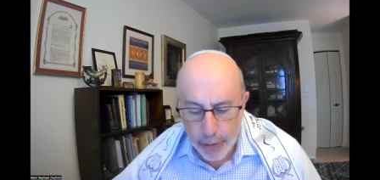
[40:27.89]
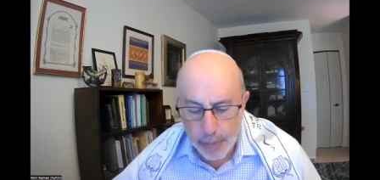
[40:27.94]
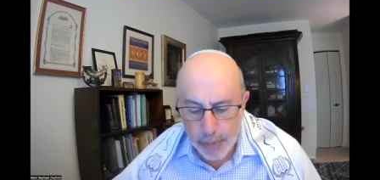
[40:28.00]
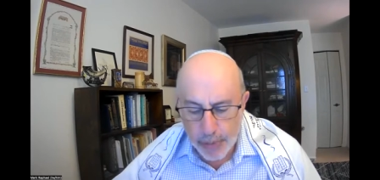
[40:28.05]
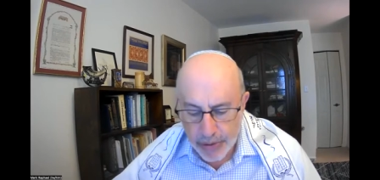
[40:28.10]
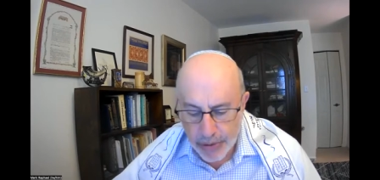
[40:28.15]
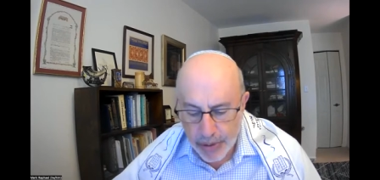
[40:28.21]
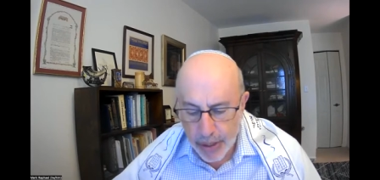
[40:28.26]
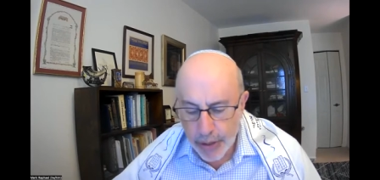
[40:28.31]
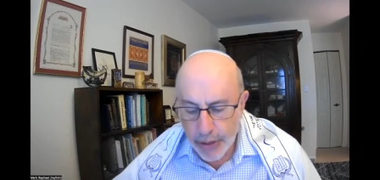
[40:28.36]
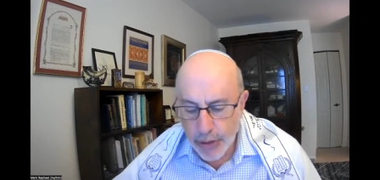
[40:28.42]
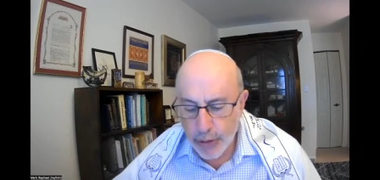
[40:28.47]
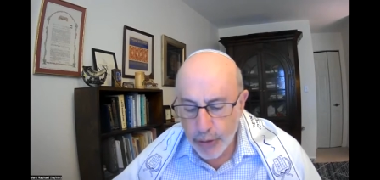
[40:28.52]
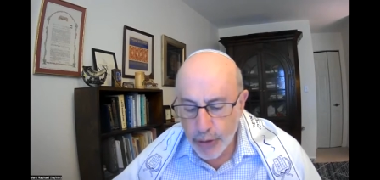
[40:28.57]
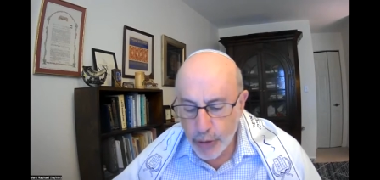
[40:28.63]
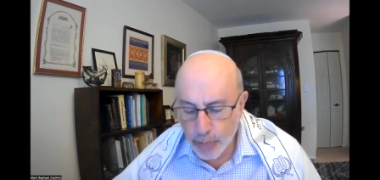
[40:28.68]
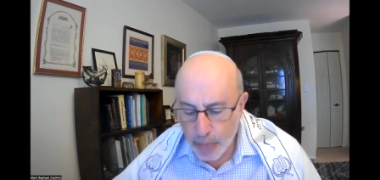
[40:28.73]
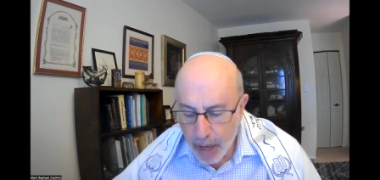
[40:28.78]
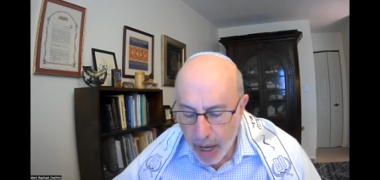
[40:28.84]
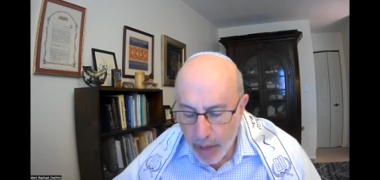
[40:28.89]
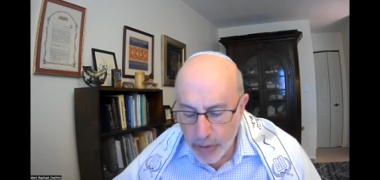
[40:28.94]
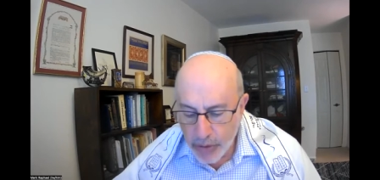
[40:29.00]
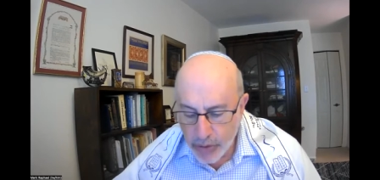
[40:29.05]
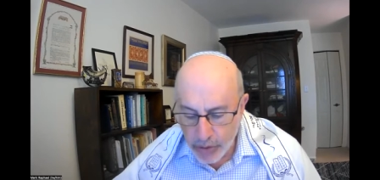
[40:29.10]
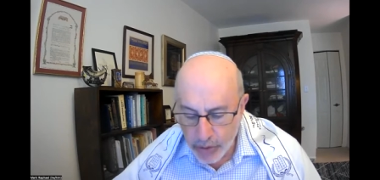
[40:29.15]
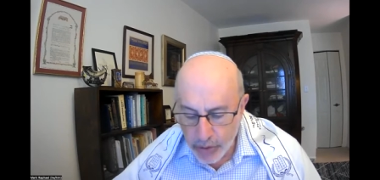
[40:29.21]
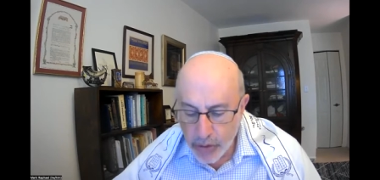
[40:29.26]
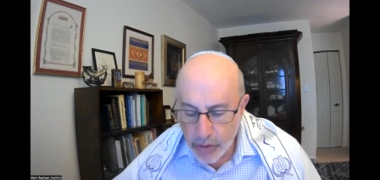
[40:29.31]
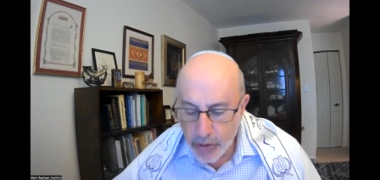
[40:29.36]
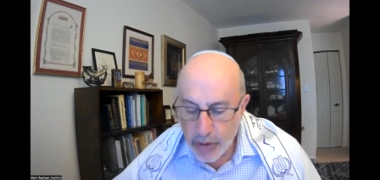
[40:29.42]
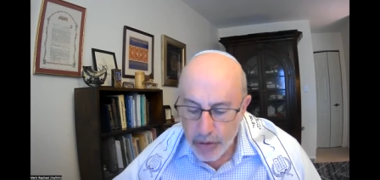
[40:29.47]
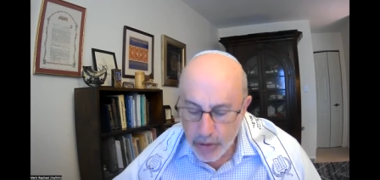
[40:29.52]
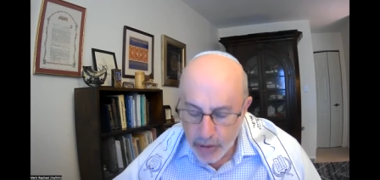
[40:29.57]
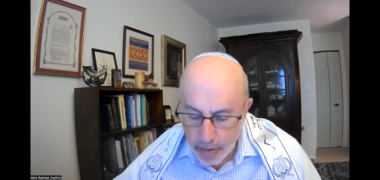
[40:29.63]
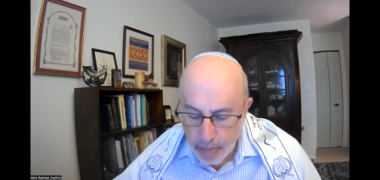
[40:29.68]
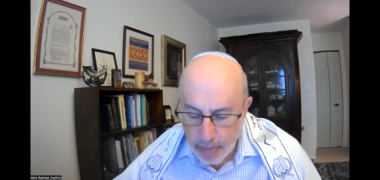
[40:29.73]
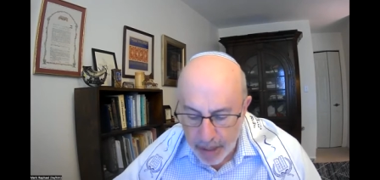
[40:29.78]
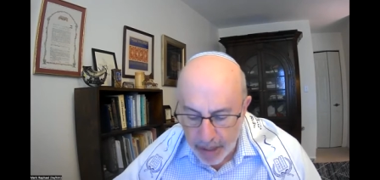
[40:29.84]
potential spouses
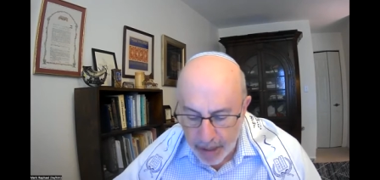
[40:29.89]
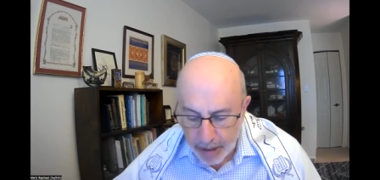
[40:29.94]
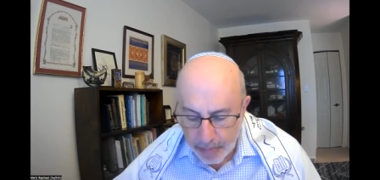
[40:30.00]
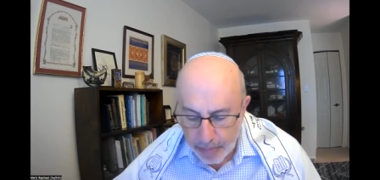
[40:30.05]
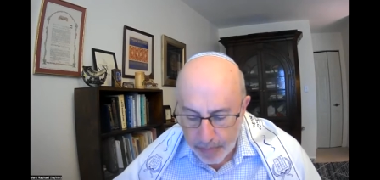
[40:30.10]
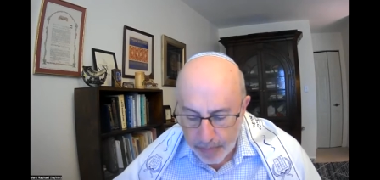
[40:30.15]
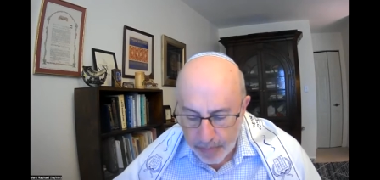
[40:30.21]
to me.